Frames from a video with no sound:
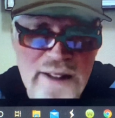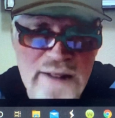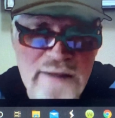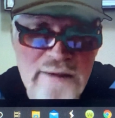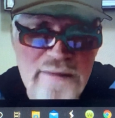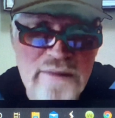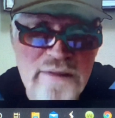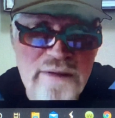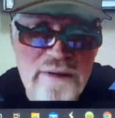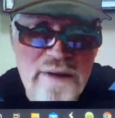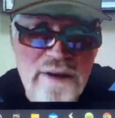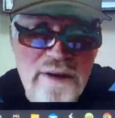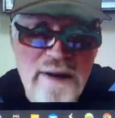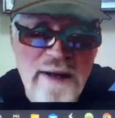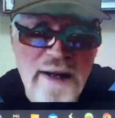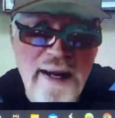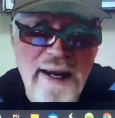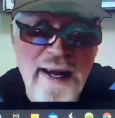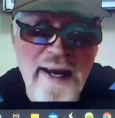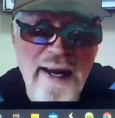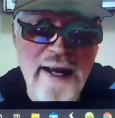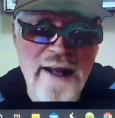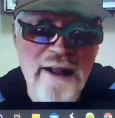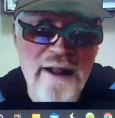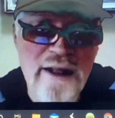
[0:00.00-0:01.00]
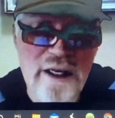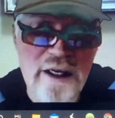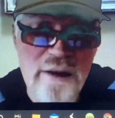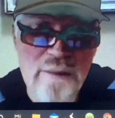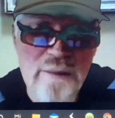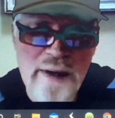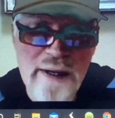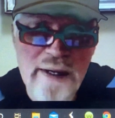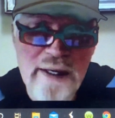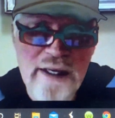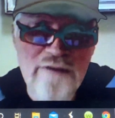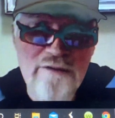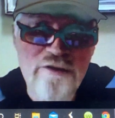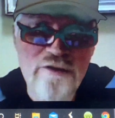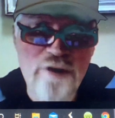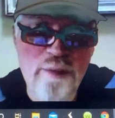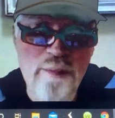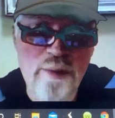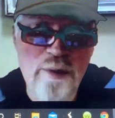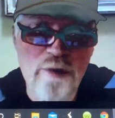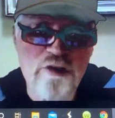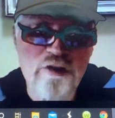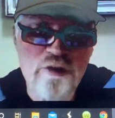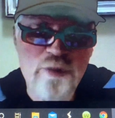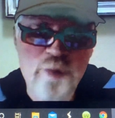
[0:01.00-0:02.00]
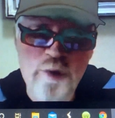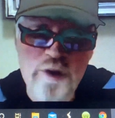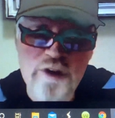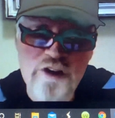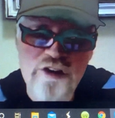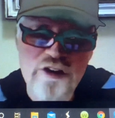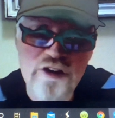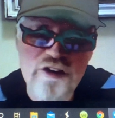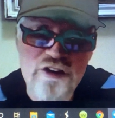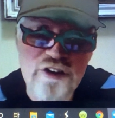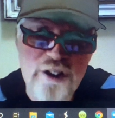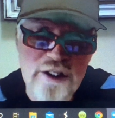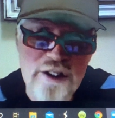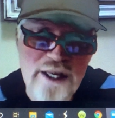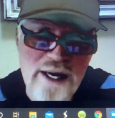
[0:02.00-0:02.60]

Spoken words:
it in my InfoBoost, which is the